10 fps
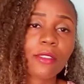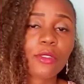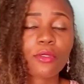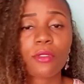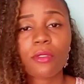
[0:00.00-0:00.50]

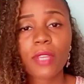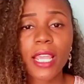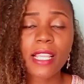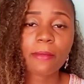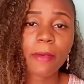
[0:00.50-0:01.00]
2-3
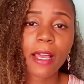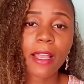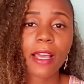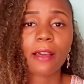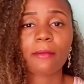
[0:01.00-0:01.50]
years back,
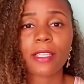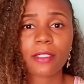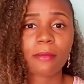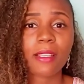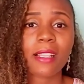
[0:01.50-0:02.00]
there's
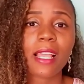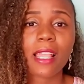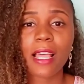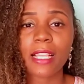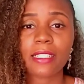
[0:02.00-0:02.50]
something like
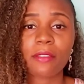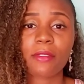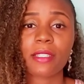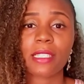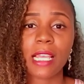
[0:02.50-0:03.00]
that I did
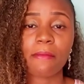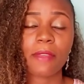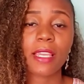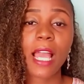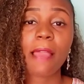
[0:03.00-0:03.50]
with
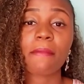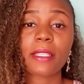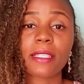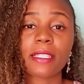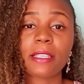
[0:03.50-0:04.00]
Stanbic
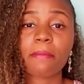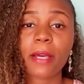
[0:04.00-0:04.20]
IBTC